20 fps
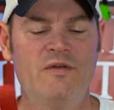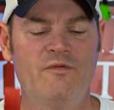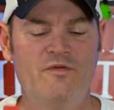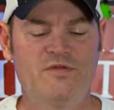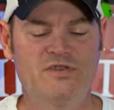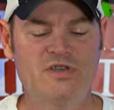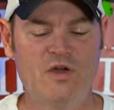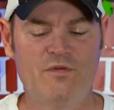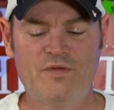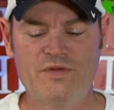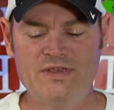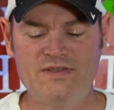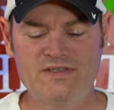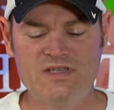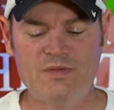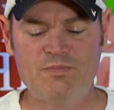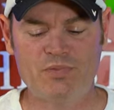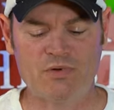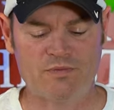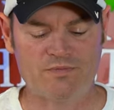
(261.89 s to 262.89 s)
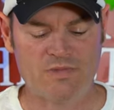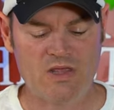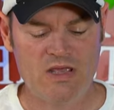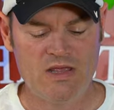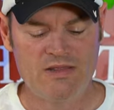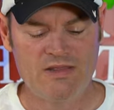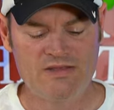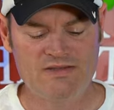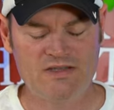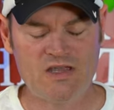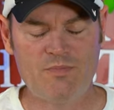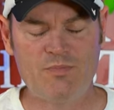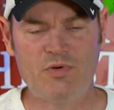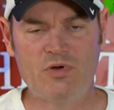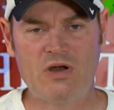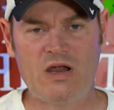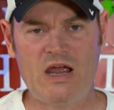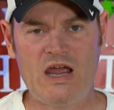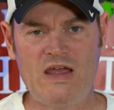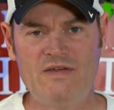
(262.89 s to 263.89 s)
So for the zipper, the
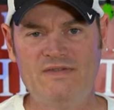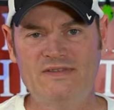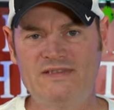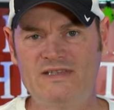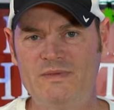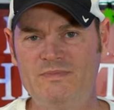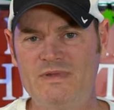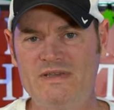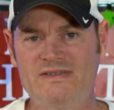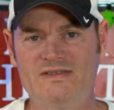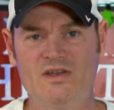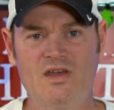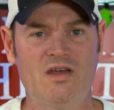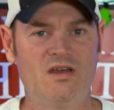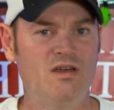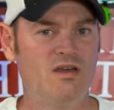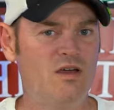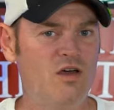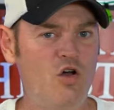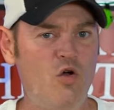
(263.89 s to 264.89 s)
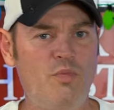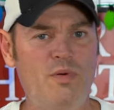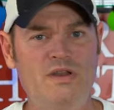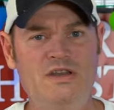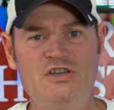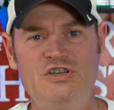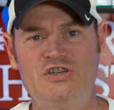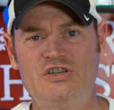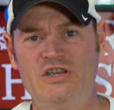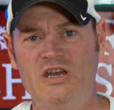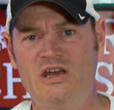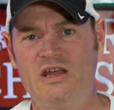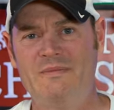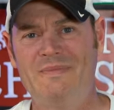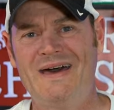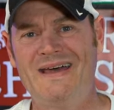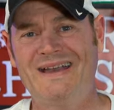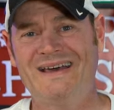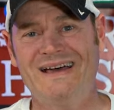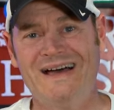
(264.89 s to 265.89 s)
zipper, I've zipped this open and shut
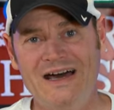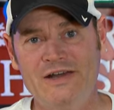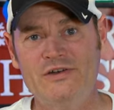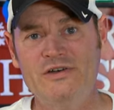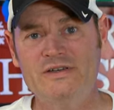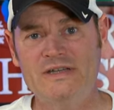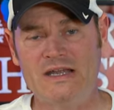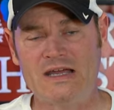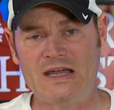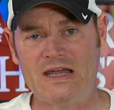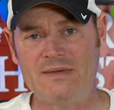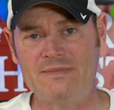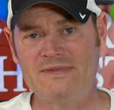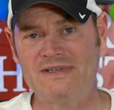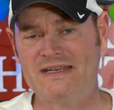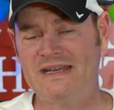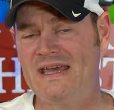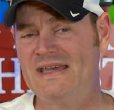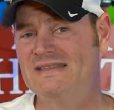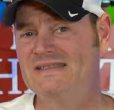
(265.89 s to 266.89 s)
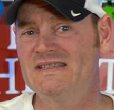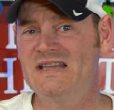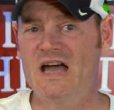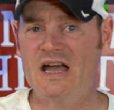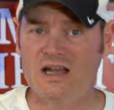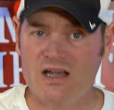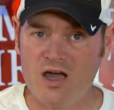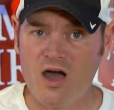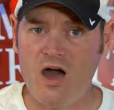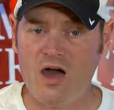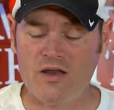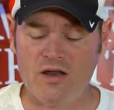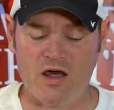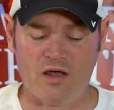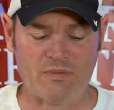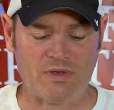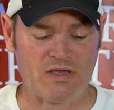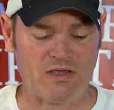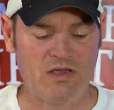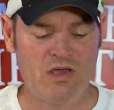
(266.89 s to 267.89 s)
about a hundred times and it has not caught
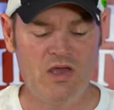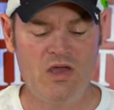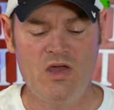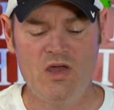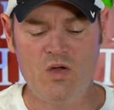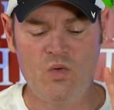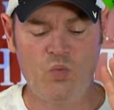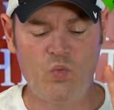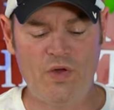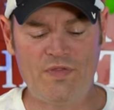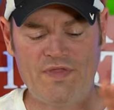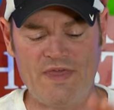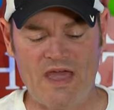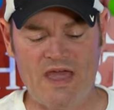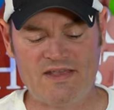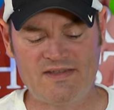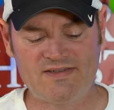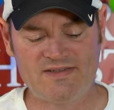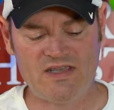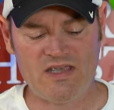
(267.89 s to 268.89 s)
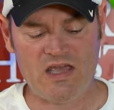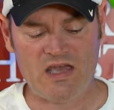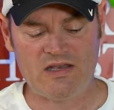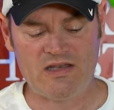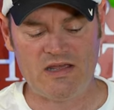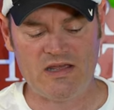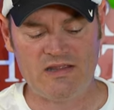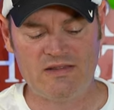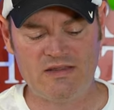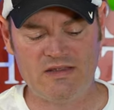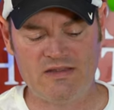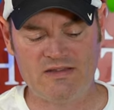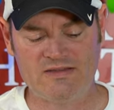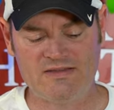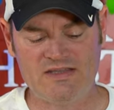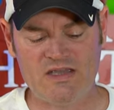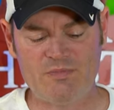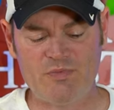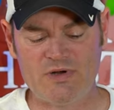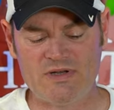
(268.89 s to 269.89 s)
on me. With that said, the
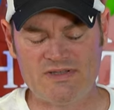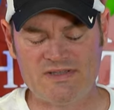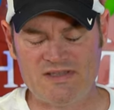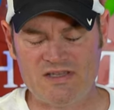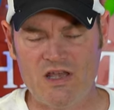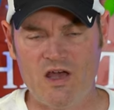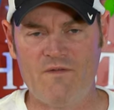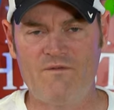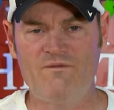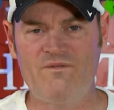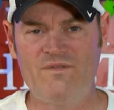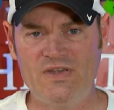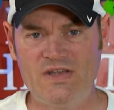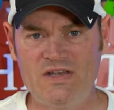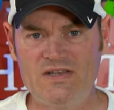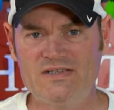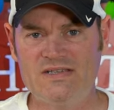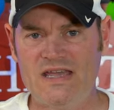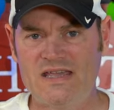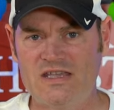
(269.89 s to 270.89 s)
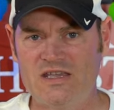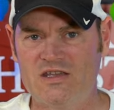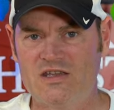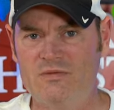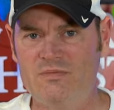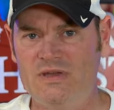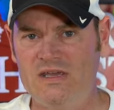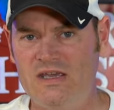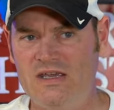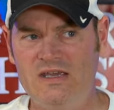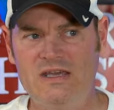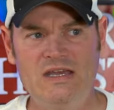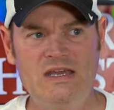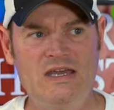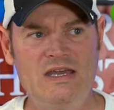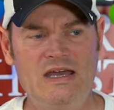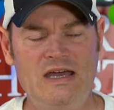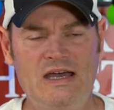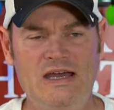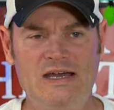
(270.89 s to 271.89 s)
zipper itself feels like it could be,
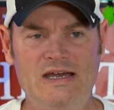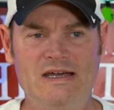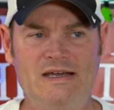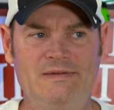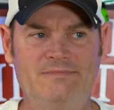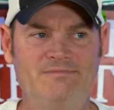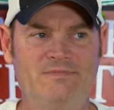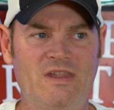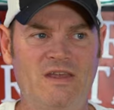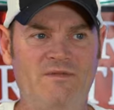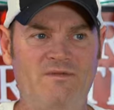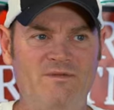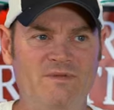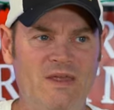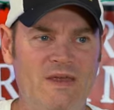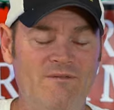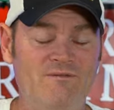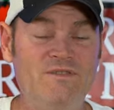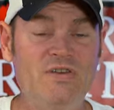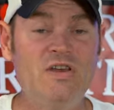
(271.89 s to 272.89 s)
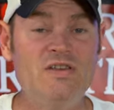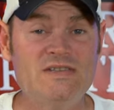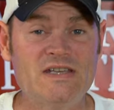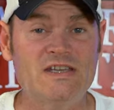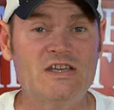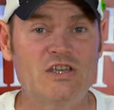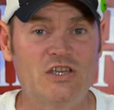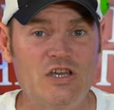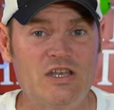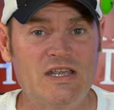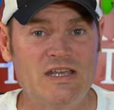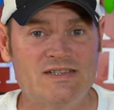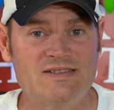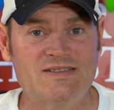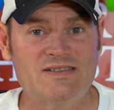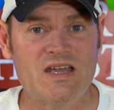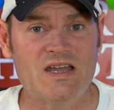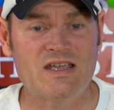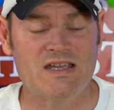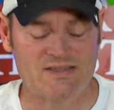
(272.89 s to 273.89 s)
um, it feels like it could get
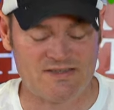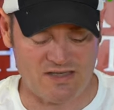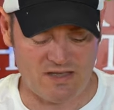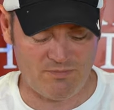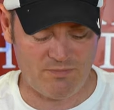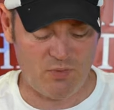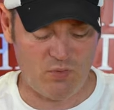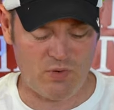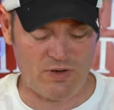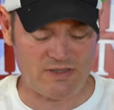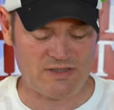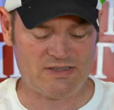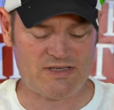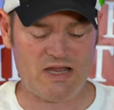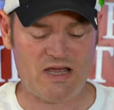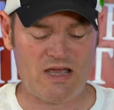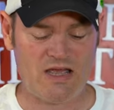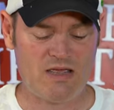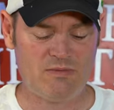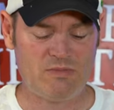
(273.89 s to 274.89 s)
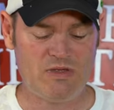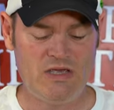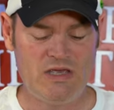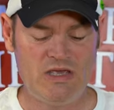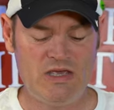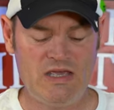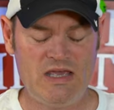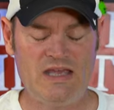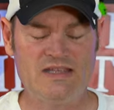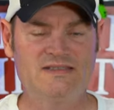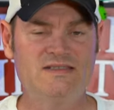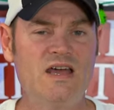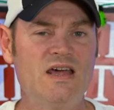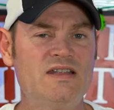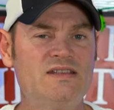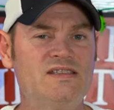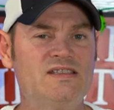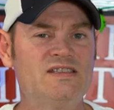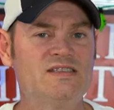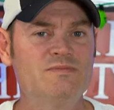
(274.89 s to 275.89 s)
stuck at some point in time. It's not
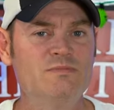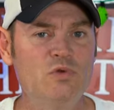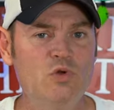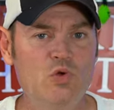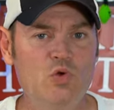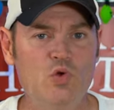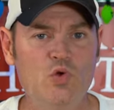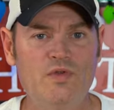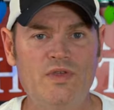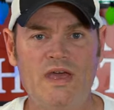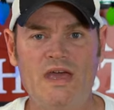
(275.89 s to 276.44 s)
as smooth